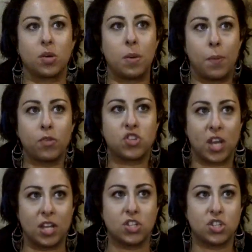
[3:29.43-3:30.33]
And we both
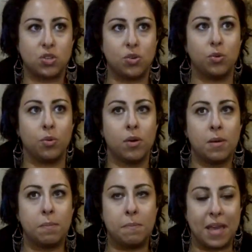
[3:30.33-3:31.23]
changed to
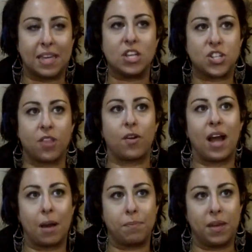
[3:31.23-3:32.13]
make each other happy.